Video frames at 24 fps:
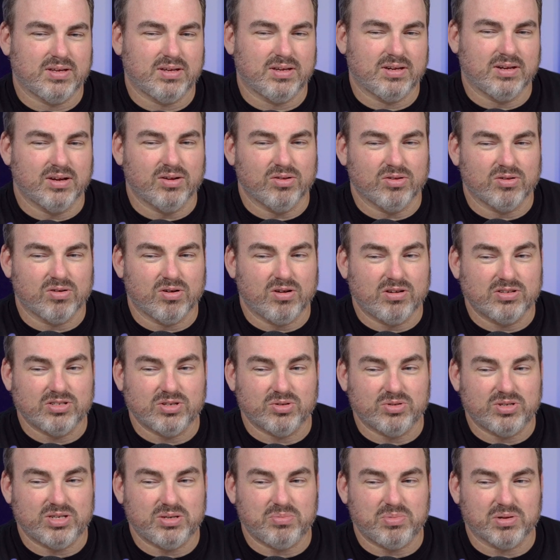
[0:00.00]
No, they're also
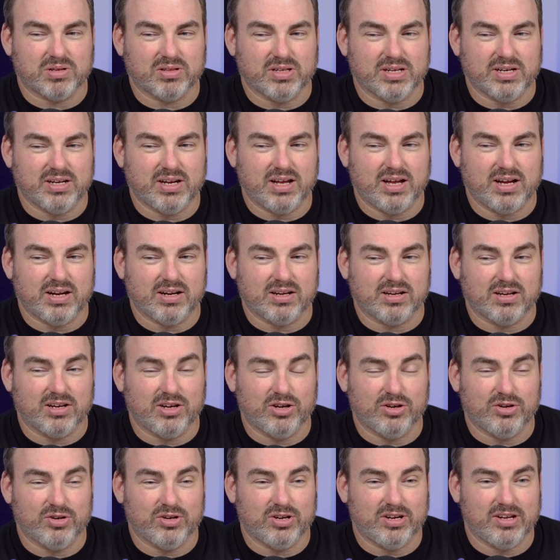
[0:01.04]
typically not
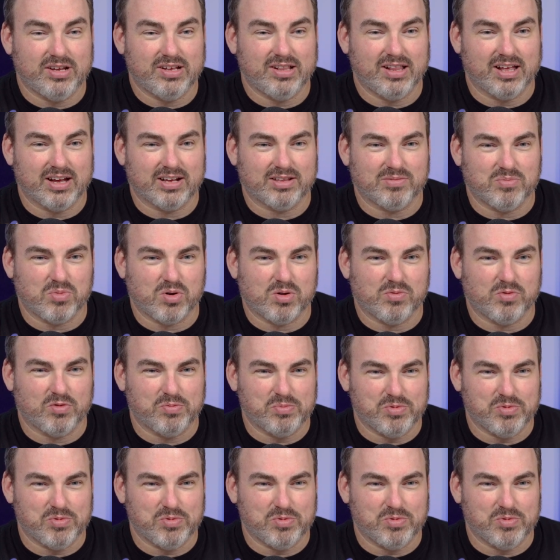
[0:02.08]
good like the Marvel